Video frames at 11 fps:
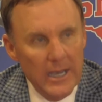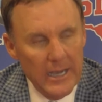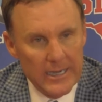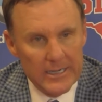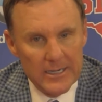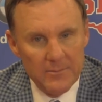
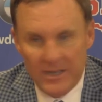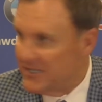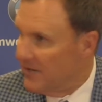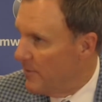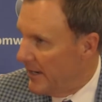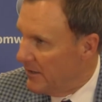uh, it makes
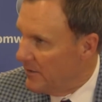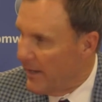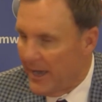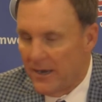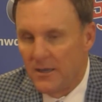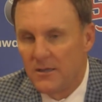everybody look
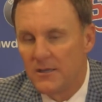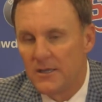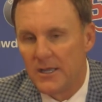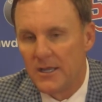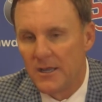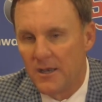bad.
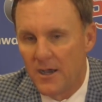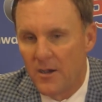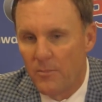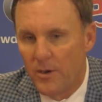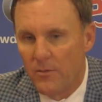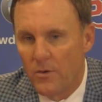And uh,
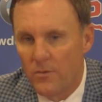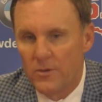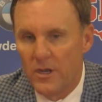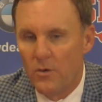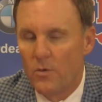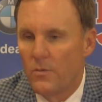but what
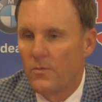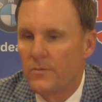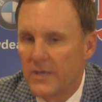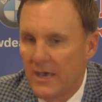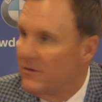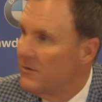you know,
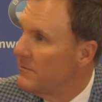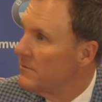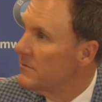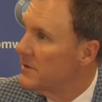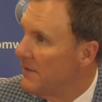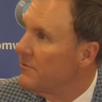Kevin
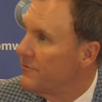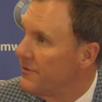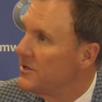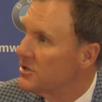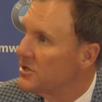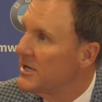Kevin
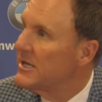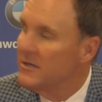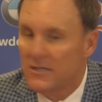finished kicking.